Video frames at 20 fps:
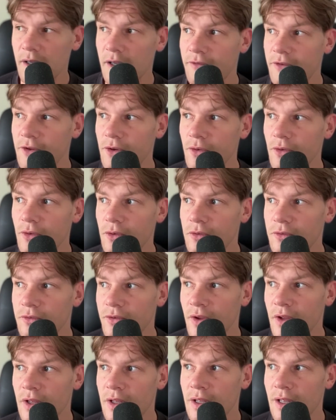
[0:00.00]
If
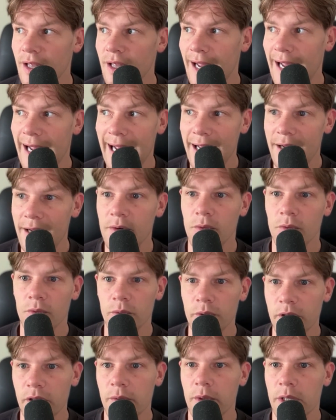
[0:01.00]
you've had
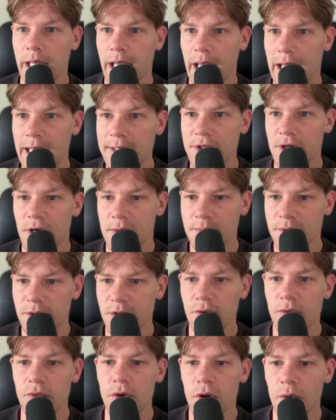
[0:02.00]
really, really high jumps
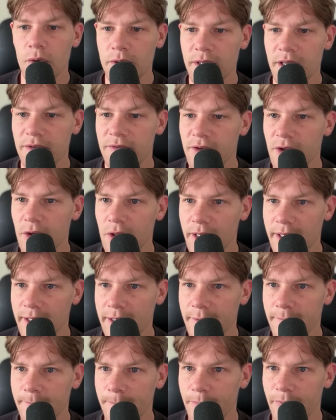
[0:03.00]
and you know what they feel
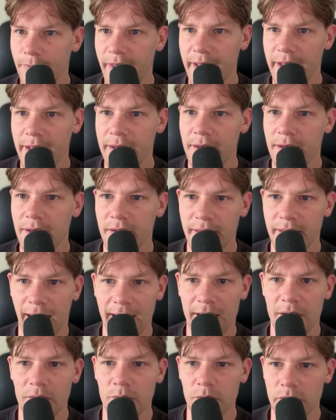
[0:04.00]
like, then
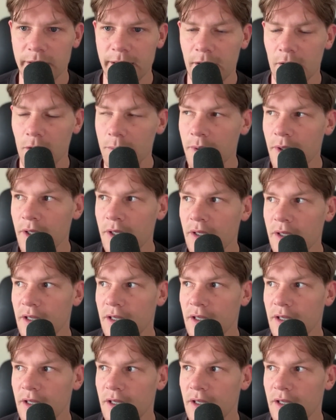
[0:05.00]
that can really help.